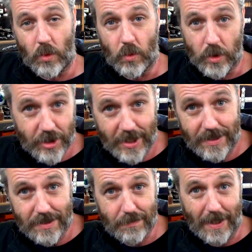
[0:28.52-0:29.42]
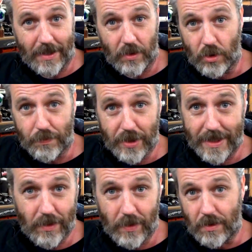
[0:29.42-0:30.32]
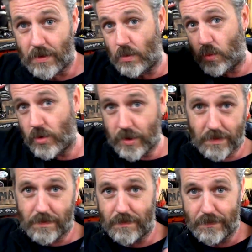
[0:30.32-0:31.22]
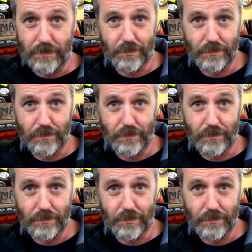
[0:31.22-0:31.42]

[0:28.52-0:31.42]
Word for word: woodshed, just make it all prettier with all wood and